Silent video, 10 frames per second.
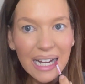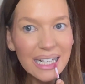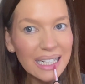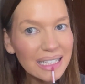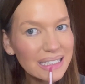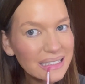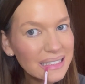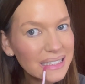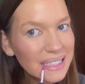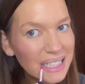Gosh, that
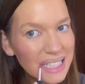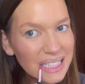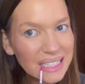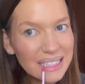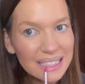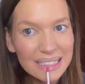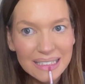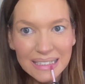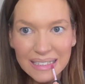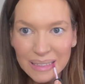looks crazy colour on
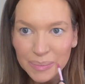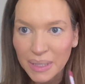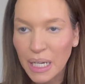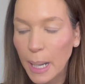the camera.